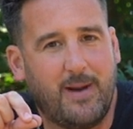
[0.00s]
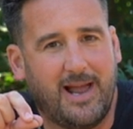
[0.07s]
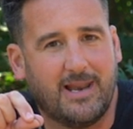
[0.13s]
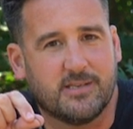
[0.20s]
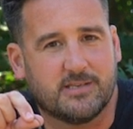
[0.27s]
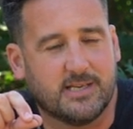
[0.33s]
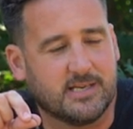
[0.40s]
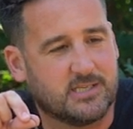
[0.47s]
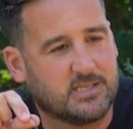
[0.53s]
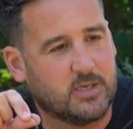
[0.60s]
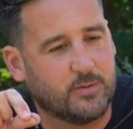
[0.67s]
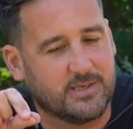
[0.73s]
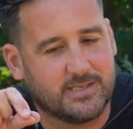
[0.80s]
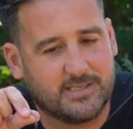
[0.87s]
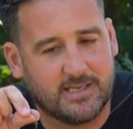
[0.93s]
balance this
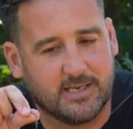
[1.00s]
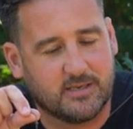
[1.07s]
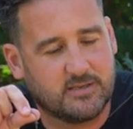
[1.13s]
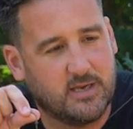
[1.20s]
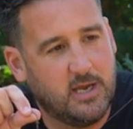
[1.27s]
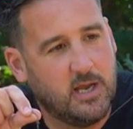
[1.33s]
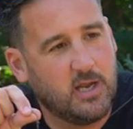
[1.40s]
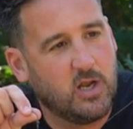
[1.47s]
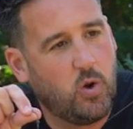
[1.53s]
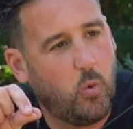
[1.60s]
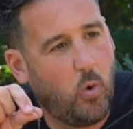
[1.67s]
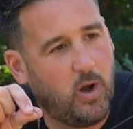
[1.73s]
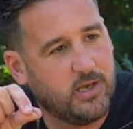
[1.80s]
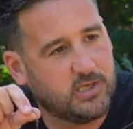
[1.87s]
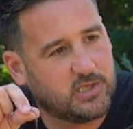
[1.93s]
so it sinks
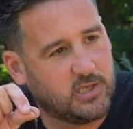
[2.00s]
quite